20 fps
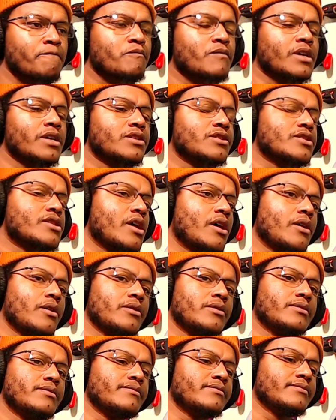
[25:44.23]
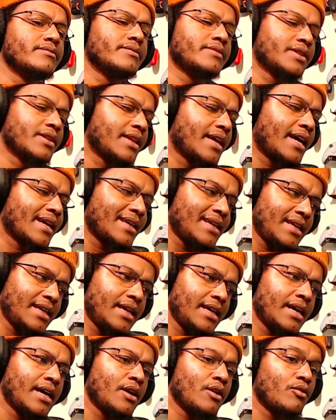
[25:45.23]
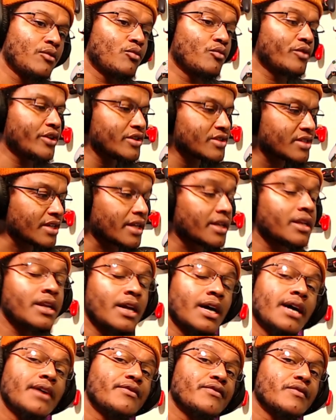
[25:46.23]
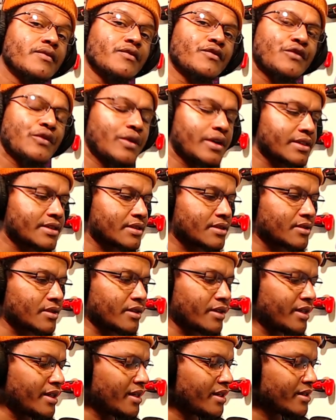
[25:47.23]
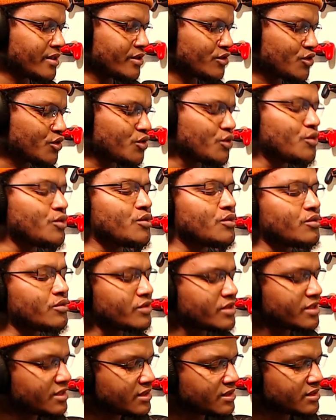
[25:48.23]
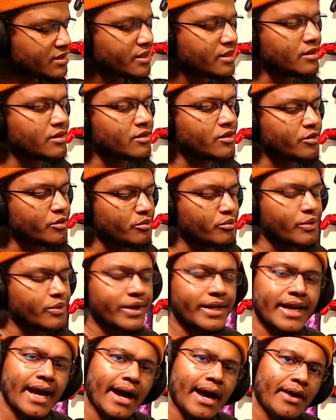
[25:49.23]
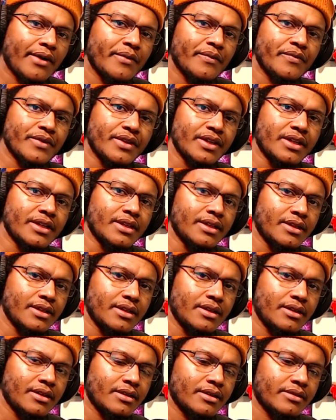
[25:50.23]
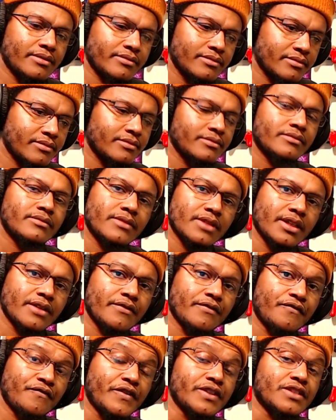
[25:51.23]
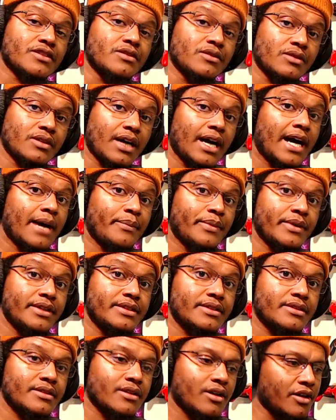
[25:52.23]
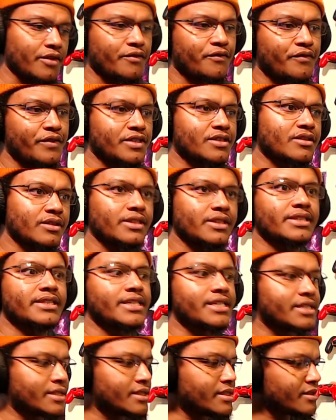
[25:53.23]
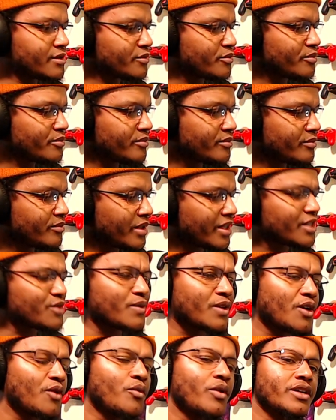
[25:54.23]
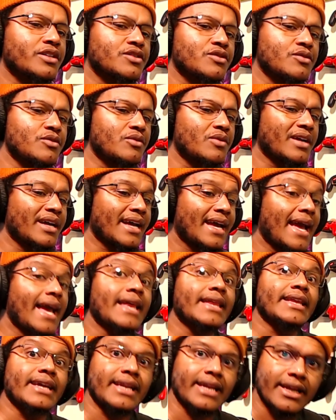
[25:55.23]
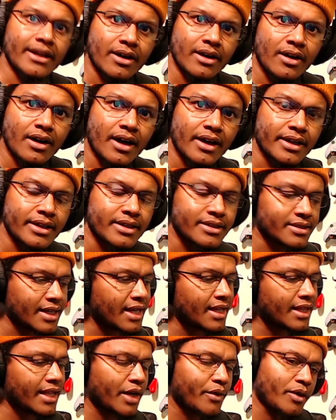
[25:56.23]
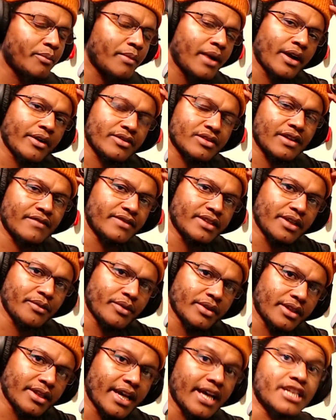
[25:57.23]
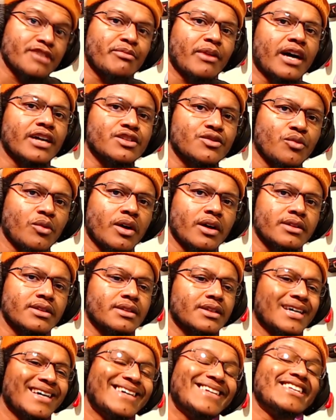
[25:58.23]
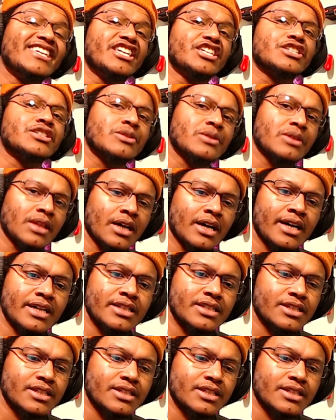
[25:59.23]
So they're like, yeah, there's enough for us to still bring out the physical copies or the physical editions, because we don't want to alienate our audience. Kind of like what Microsoft did with the Xbox One initial launch,